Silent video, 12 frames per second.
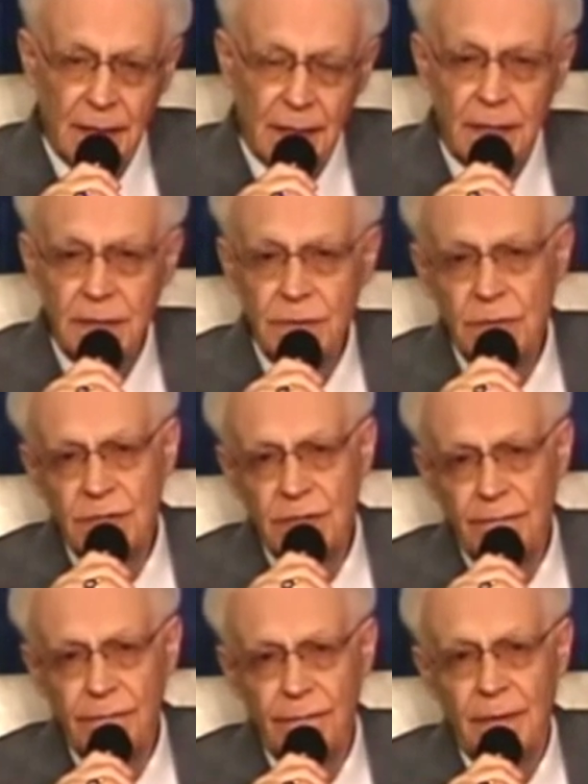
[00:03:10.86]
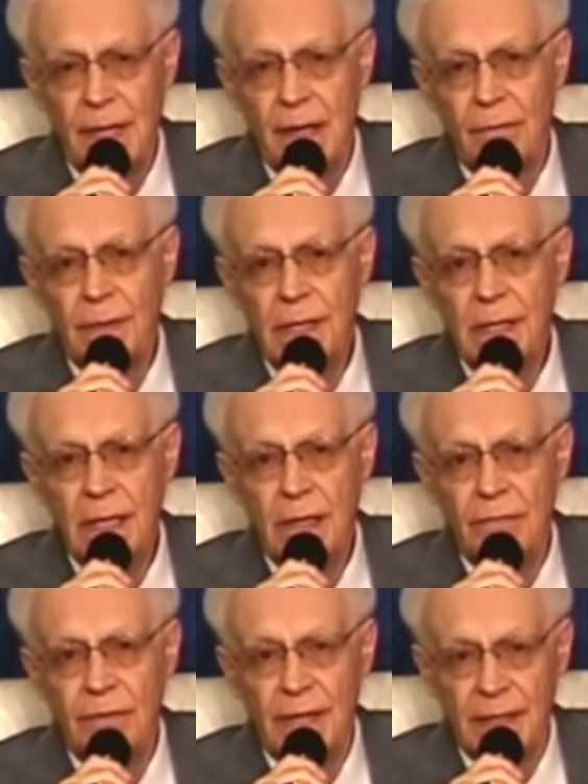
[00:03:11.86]
It is as if every
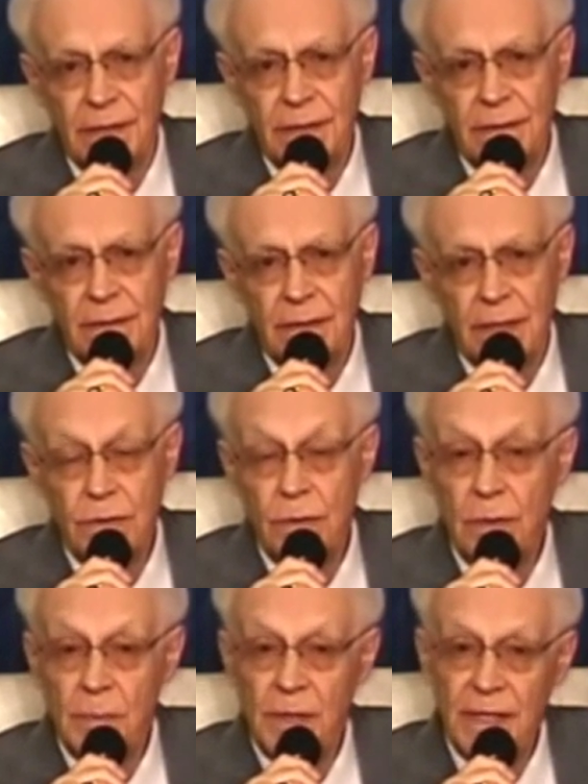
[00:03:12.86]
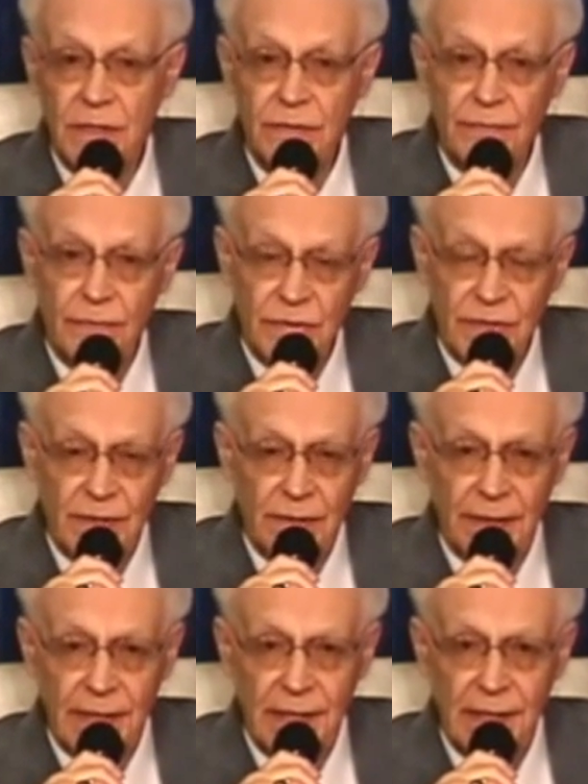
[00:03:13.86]
event that took place
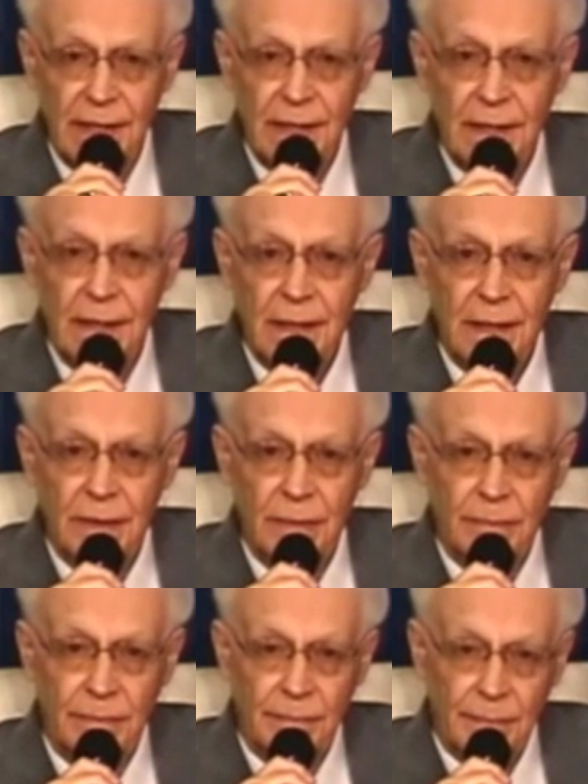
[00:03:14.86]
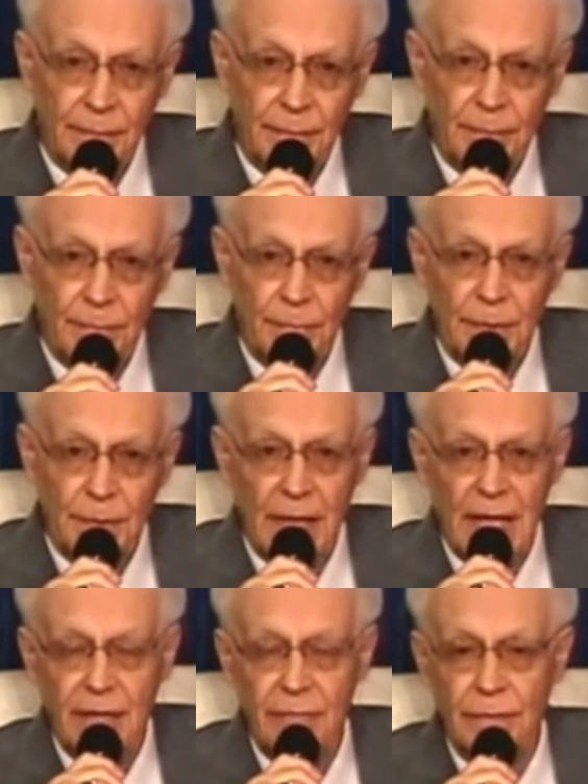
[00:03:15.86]
physically in the
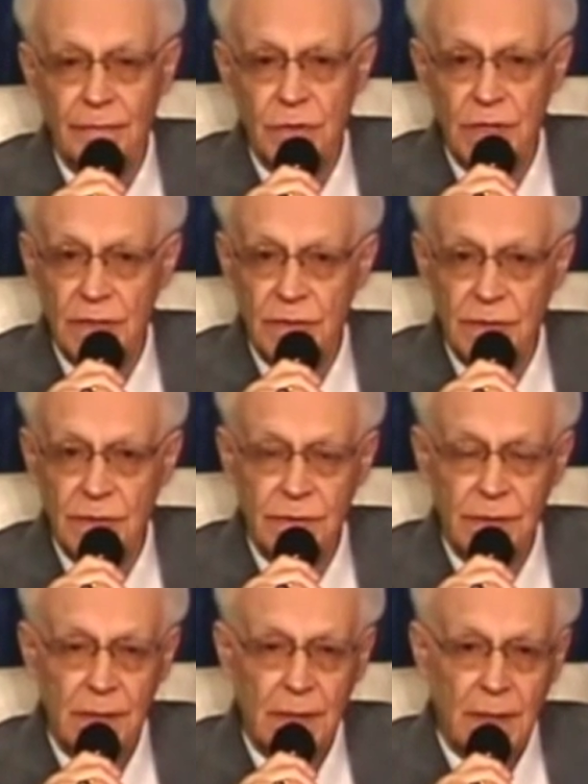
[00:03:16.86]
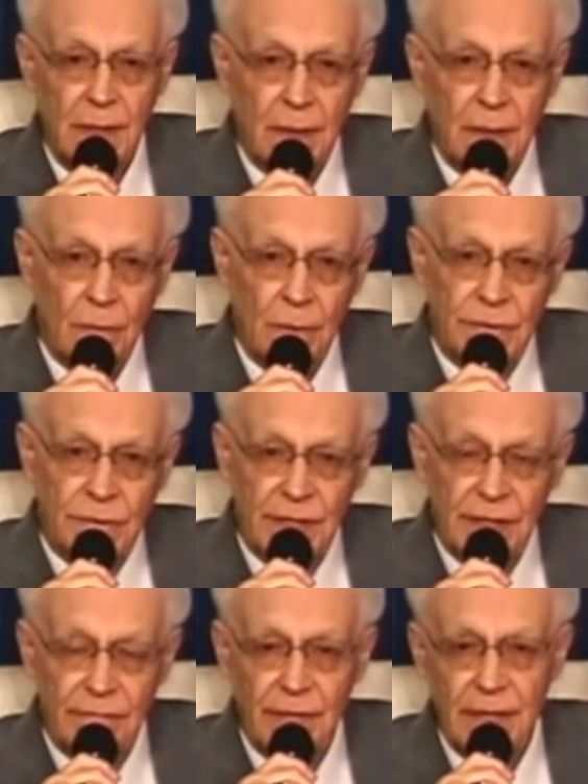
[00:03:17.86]
life of Jesus was
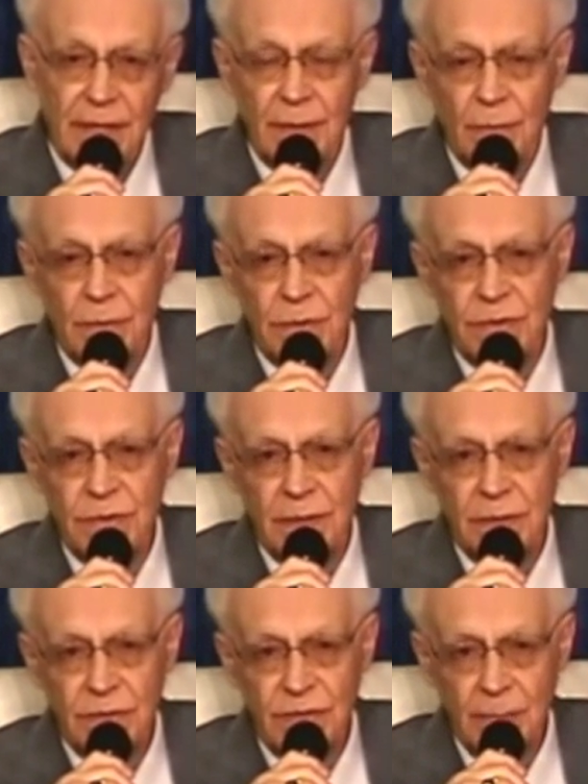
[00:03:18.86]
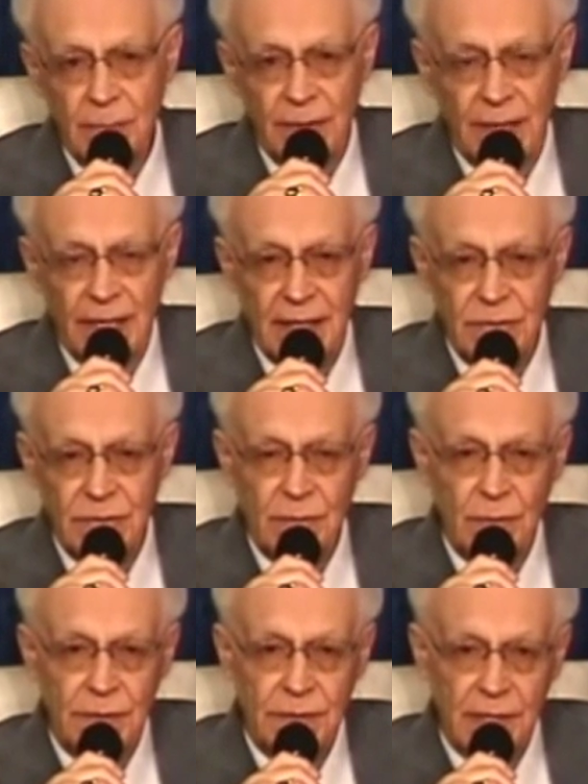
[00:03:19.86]
an event that was
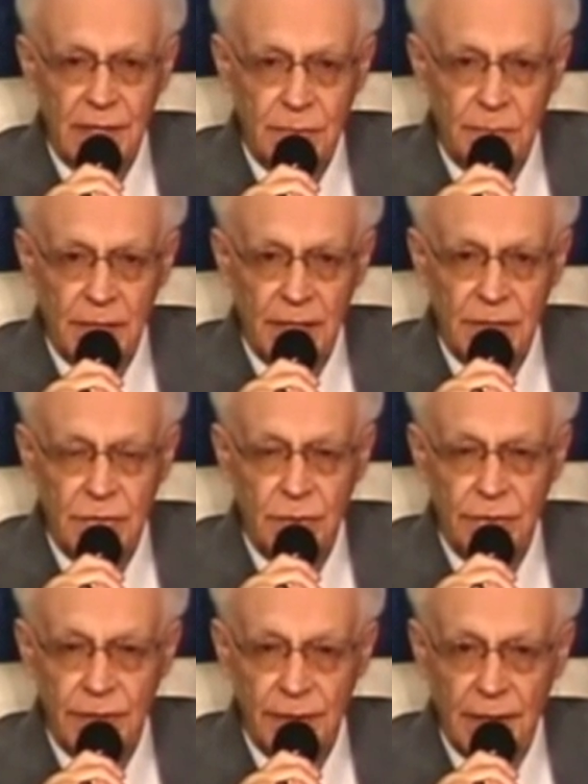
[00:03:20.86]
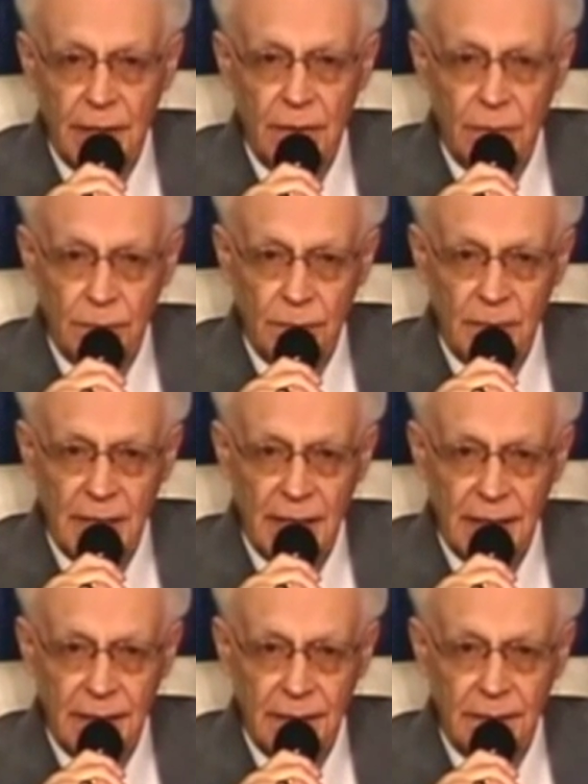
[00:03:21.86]
symbolizing what takes place within our own
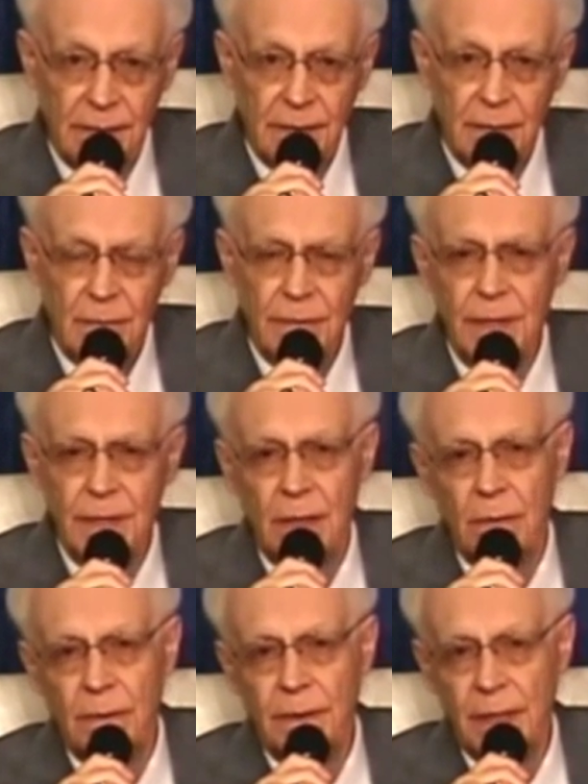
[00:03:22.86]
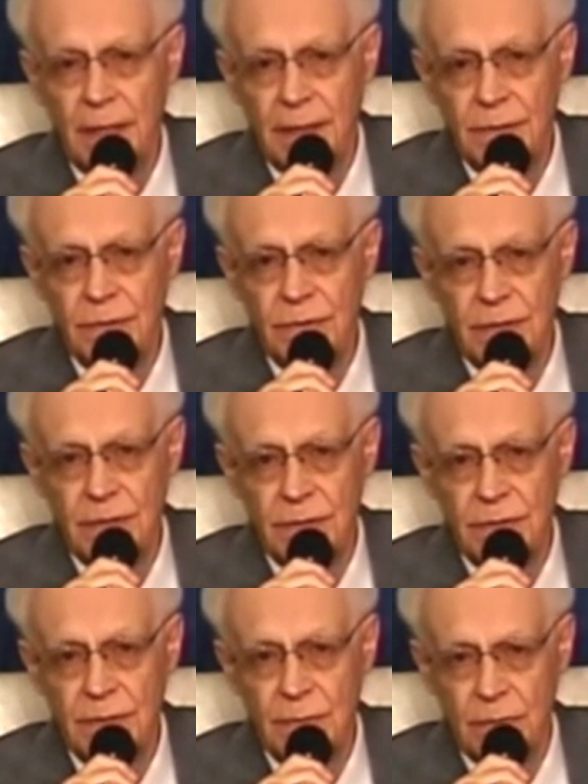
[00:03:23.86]
mind, within our own
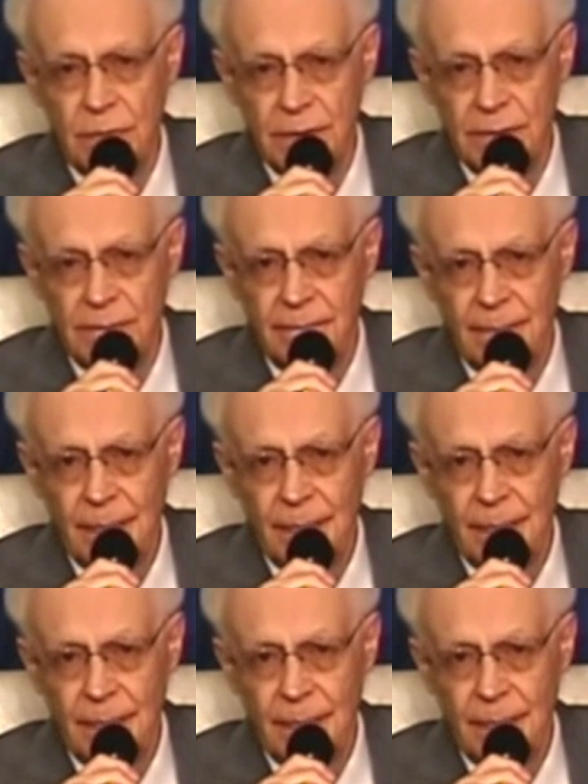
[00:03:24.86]
consciousness, as it were.